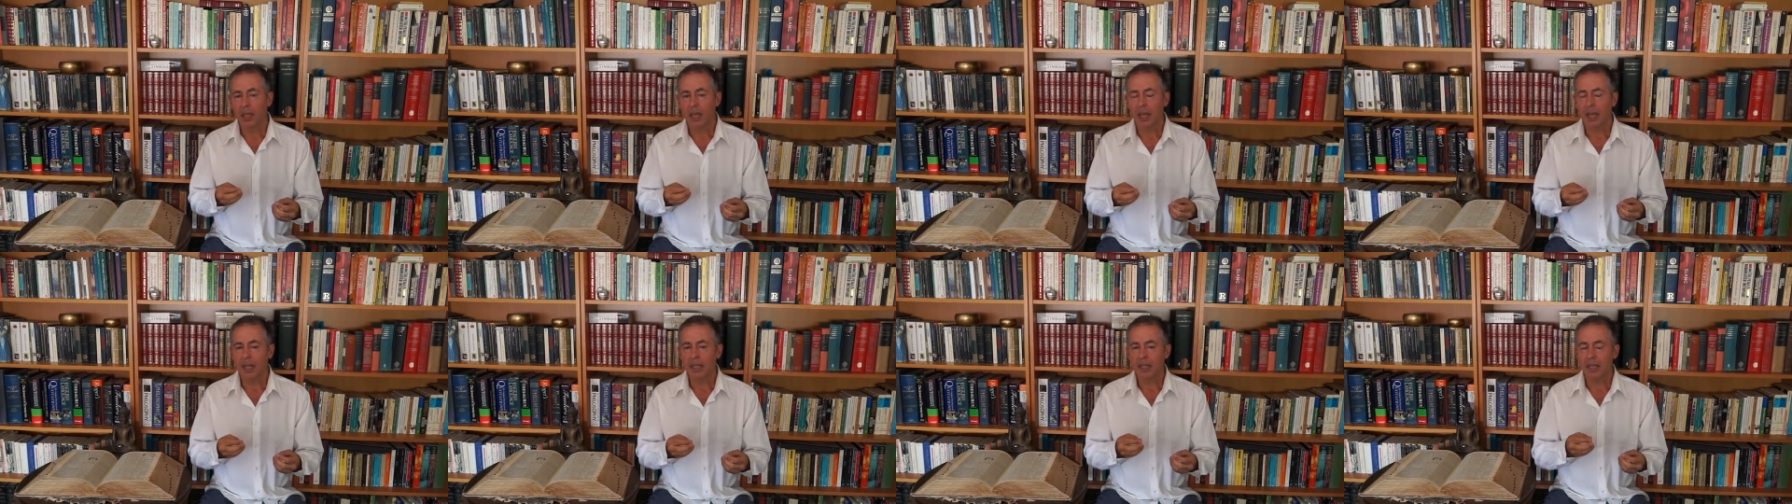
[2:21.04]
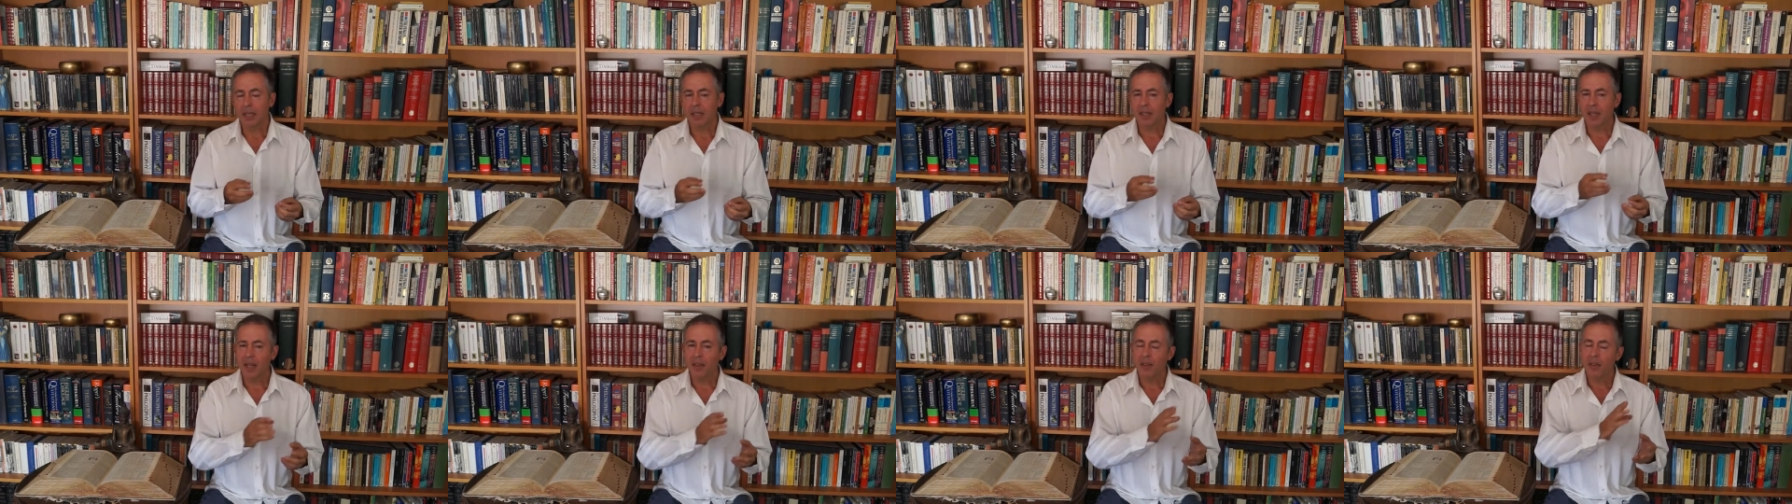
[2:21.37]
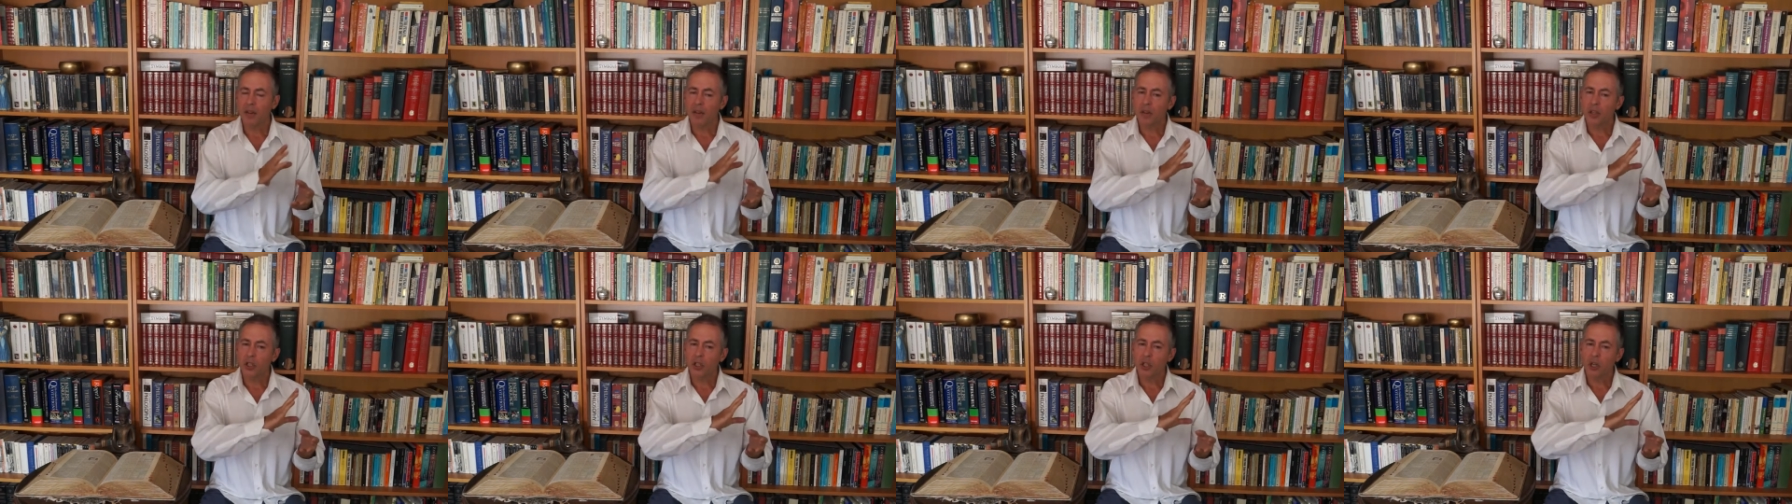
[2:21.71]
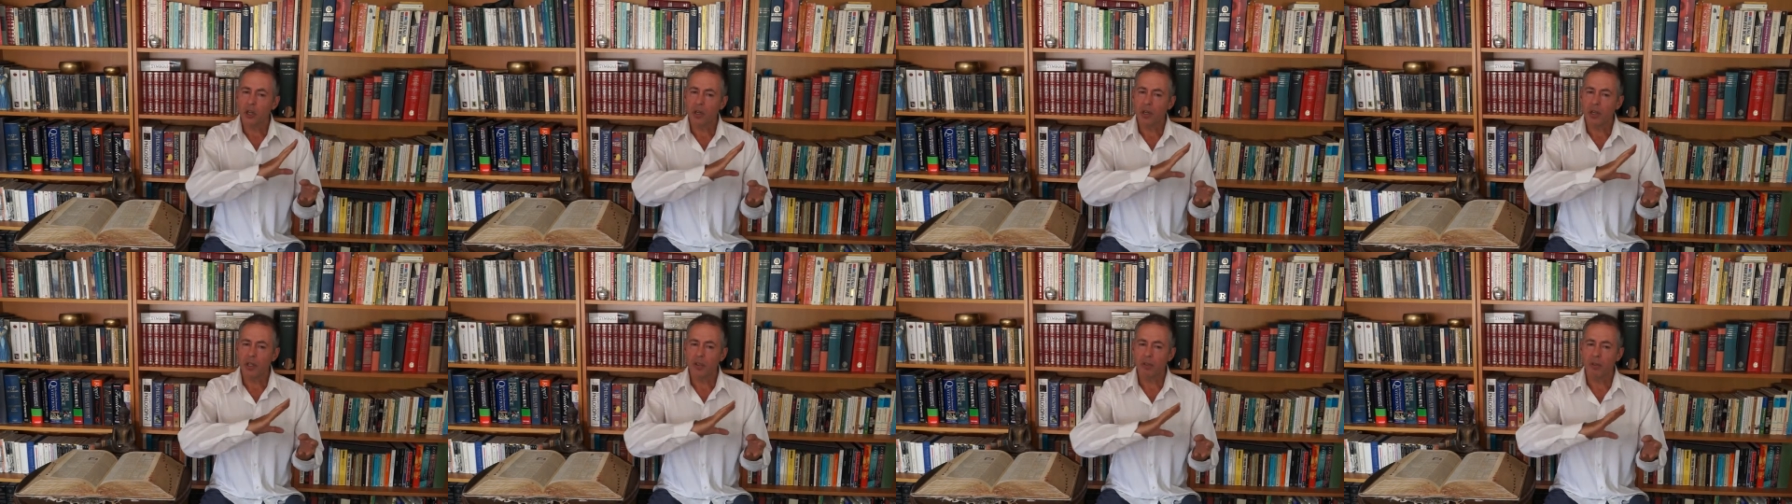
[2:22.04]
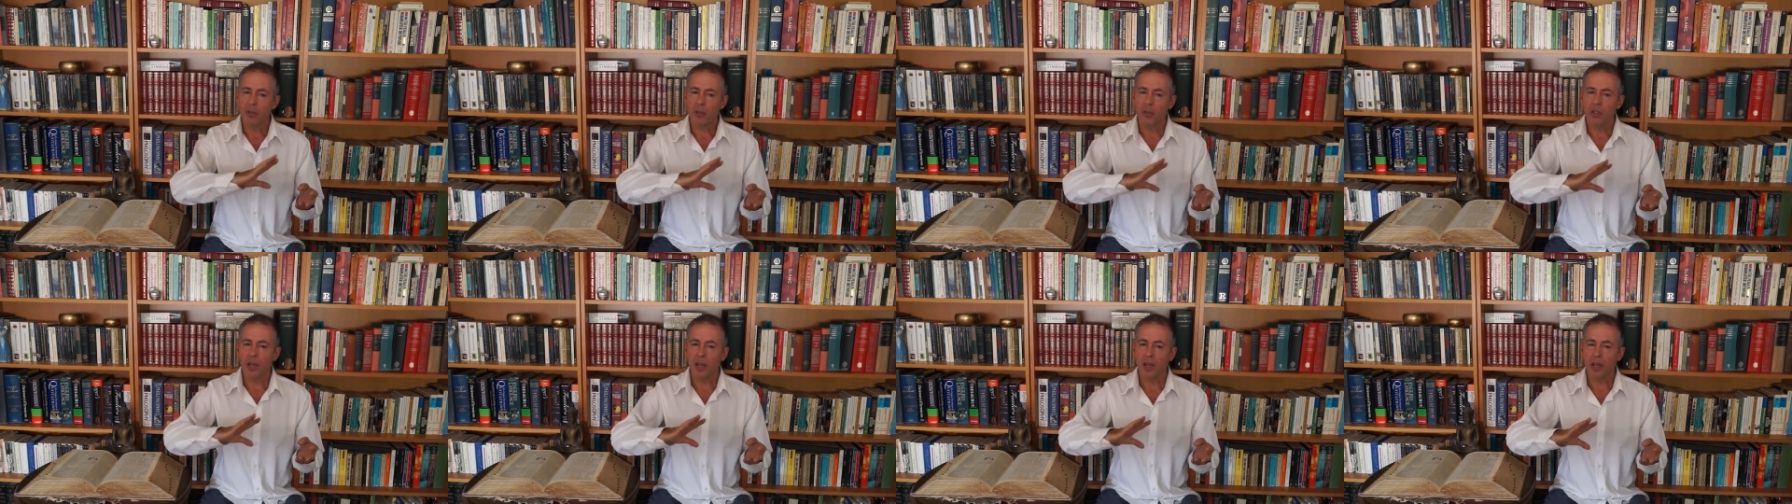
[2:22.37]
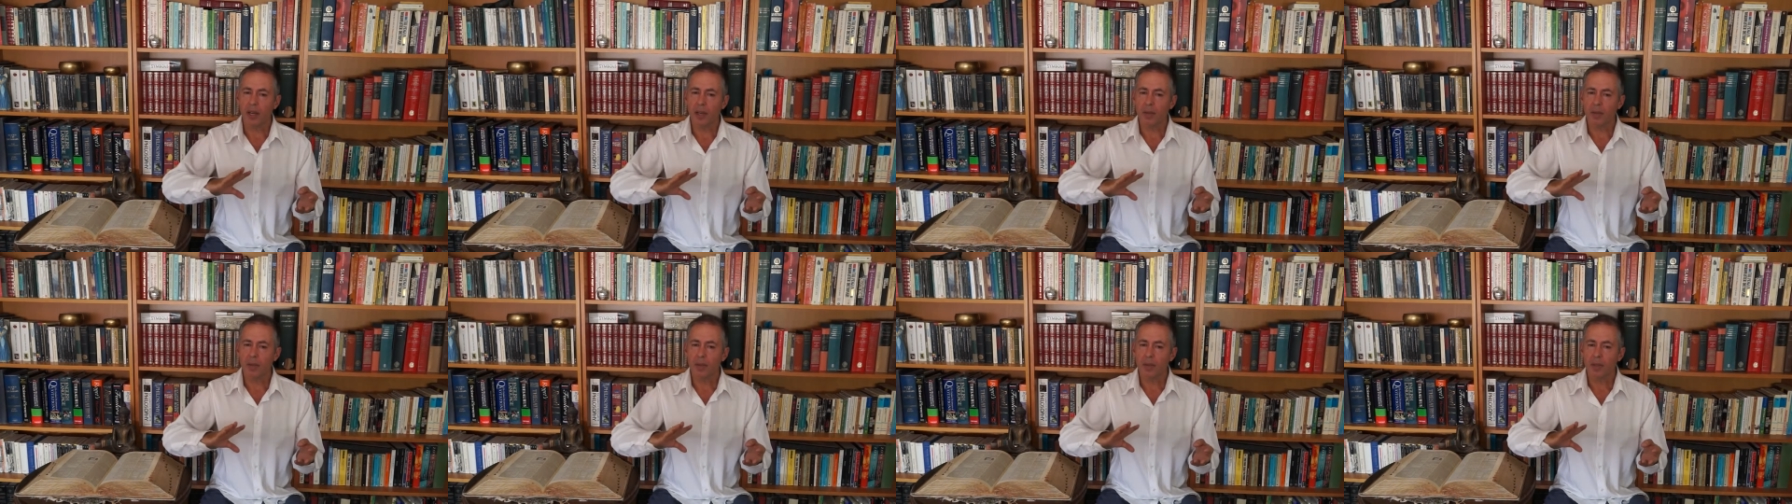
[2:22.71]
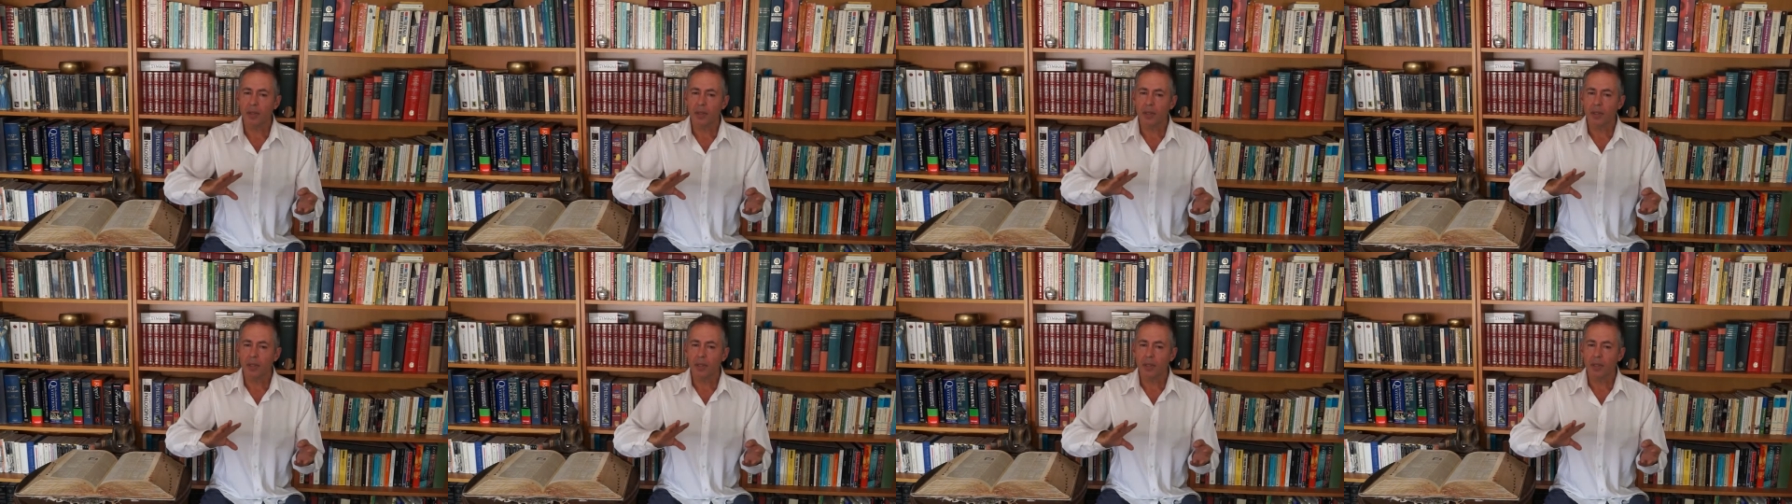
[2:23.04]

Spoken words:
As I said, they're a journey through time,